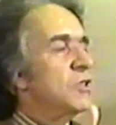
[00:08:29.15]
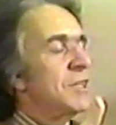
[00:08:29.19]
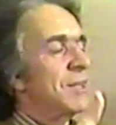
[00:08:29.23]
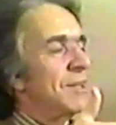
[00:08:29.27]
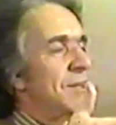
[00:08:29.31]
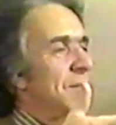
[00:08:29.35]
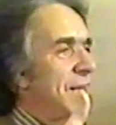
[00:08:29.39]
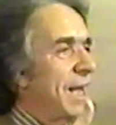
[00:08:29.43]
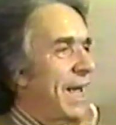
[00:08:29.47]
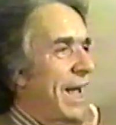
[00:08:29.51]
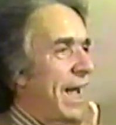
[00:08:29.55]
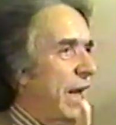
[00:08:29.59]

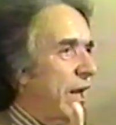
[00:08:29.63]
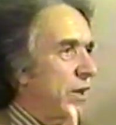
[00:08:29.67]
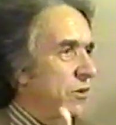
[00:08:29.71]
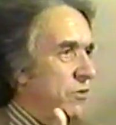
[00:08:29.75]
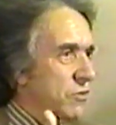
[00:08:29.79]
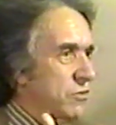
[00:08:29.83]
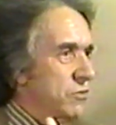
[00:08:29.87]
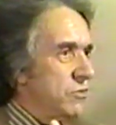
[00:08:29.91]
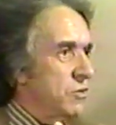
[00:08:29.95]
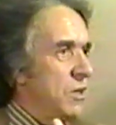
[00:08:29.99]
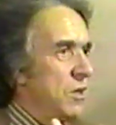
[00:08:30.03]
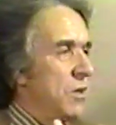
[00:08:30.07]
and the
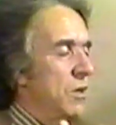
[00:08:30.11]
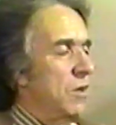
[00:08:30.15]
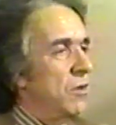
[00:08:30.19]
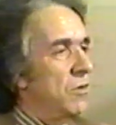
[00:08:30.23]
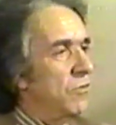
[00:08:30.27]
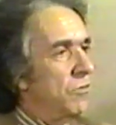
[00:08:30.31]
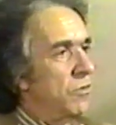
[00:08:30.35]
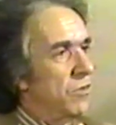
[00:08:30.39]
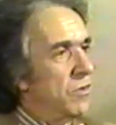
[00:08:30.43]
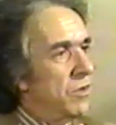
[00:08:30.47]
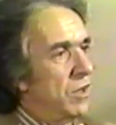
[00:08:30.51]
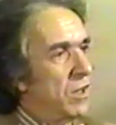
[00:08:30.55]
actors
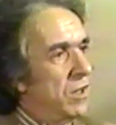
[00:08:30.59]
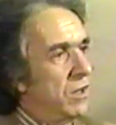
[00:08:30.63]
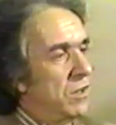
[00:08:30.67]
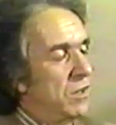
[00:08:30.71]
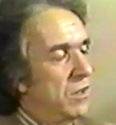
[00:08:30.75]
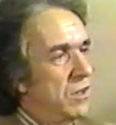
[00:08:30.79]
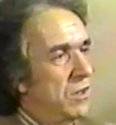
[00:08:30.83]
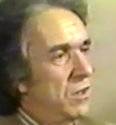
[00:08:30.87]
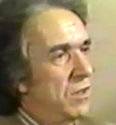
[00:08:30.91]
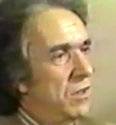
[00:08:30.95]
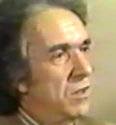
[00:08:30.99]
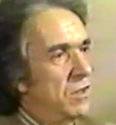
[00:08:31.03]

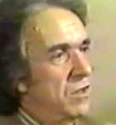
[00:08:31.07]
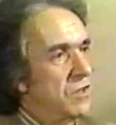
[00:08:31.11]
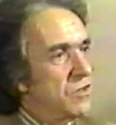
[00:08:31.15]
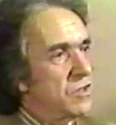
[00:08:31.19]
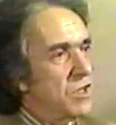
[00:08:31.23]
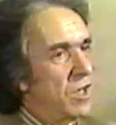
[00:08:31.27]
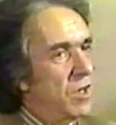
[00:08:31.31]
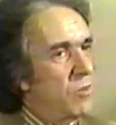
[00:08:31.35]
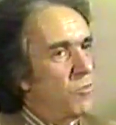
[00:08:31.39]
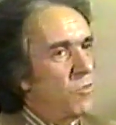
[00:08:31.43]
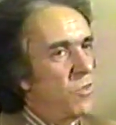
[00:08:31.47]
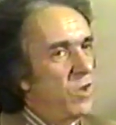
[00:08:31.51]
in the
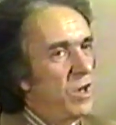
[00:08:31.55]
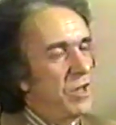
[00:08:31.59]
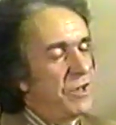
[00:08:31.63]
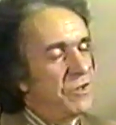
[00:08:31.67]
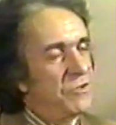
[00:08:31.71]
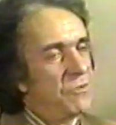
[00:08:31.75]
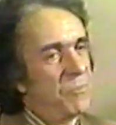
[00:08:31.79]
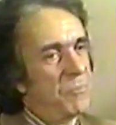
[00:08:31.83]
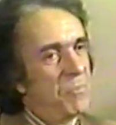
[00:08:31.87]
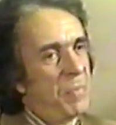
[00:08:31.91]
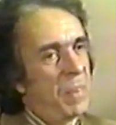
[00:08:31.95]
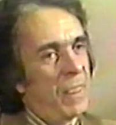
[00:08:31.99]
same ways.